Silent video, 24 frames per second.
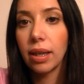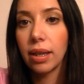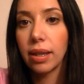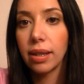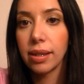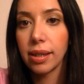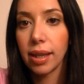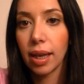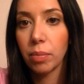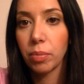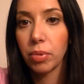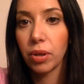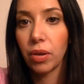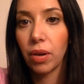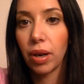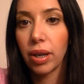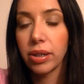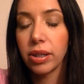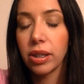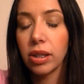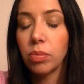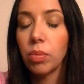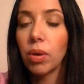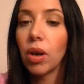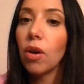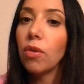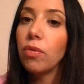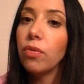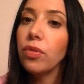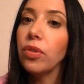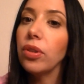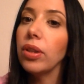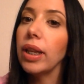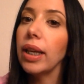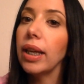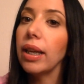as that progresses. But
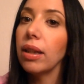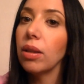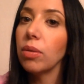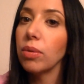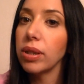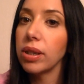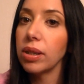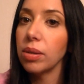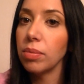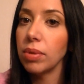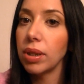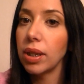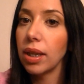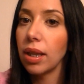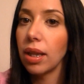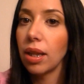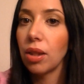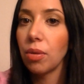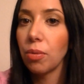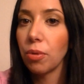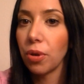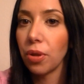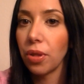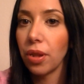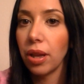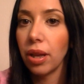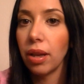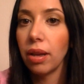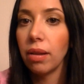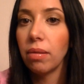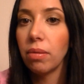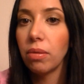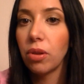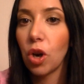hopefully the wisdom teeth were the